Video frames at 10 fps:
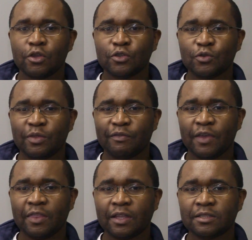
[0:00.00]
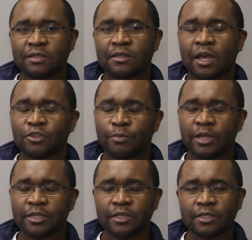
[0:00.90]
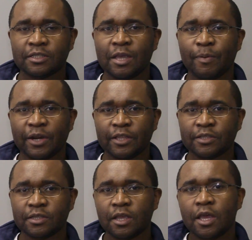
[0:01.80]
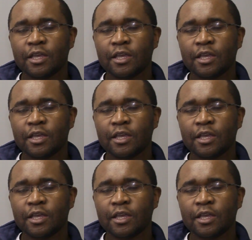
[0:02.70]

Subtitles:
So the fact that IsoMetrix separates